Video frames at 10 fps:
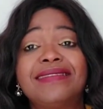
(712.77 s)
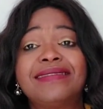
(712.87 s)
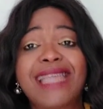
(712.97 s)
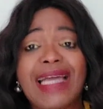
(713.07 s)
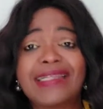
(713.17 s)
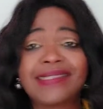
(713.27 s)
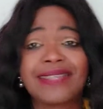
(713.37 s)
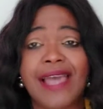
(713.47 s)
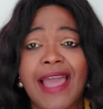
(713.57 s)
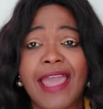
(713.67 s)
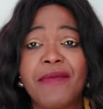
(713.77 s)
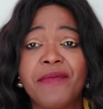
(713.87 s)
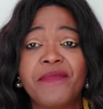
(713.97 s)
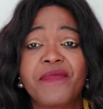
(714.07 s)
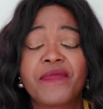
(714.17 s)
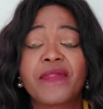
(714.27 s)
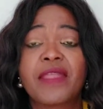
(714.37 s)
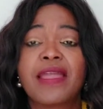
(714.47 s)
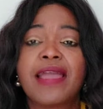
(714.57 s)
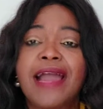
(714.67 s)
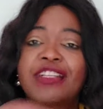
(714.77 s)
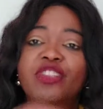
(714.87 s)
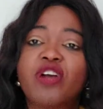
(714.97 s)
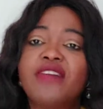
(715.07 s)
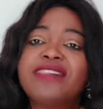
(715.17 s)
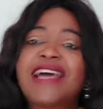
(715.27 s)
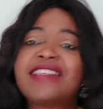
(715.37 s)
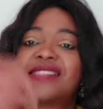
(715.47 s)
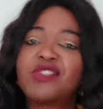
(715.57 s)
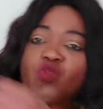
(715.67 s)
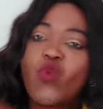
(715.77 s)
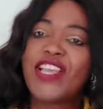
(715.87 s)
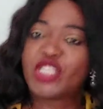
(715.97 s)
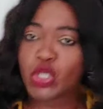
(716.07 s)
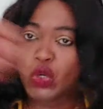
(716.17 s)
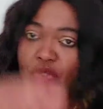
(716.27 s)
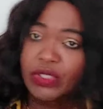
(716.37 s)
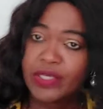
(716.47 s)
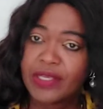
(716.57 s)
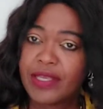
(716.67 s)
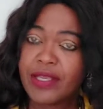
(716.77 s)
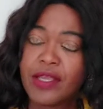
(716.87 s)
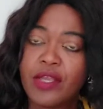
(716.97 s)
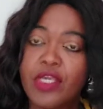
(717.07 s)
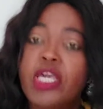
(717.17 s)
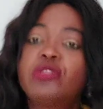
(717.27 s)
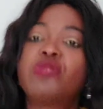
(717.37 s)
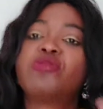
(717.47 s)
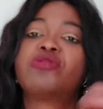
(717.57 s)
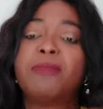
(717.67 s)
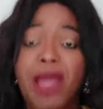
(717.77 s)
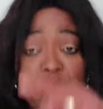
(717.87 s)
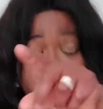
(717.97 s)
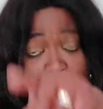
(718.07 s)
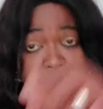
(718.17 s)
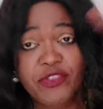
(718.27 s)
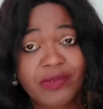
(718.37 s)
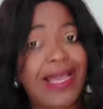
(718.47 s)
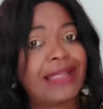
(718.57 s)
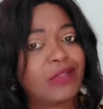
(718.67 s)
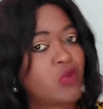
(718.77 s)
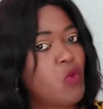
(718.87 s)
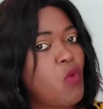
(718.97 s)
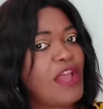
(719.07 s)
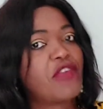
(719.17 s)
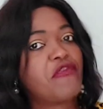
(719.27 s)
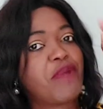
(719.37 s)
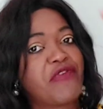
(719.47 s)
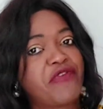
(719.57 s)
That time, I turned that situation into I will come to that one of my